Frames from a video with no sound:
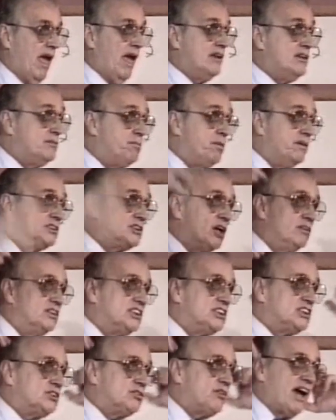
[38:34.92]
And you've been so
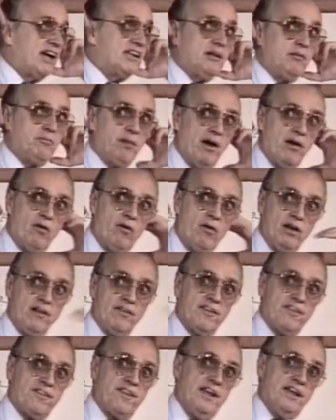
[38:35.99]
distracted by all of
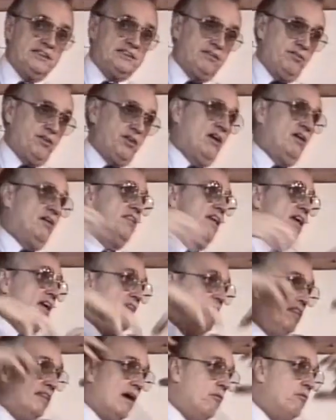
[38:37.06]
the things of the earth
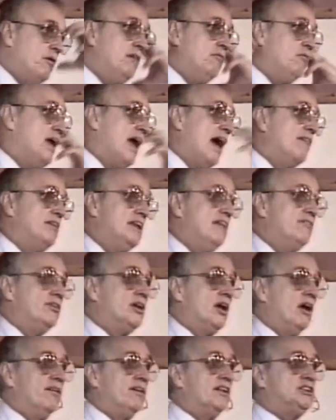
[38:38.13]
that we, we haven't even
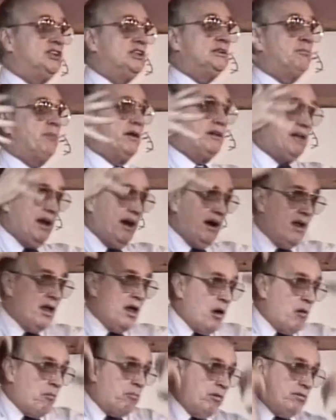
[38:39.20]
known that she's been there.
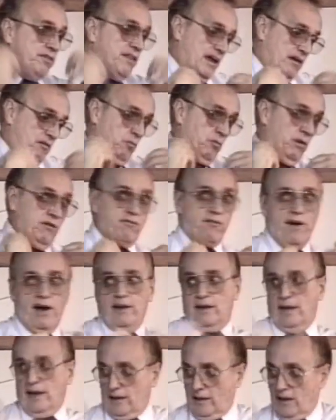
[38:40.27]
But then we
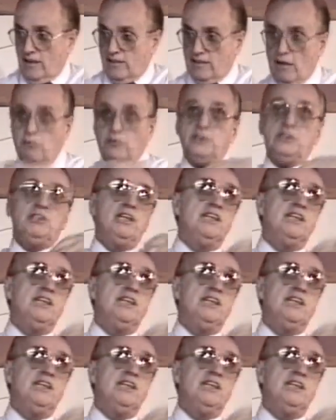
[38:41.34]
find out that when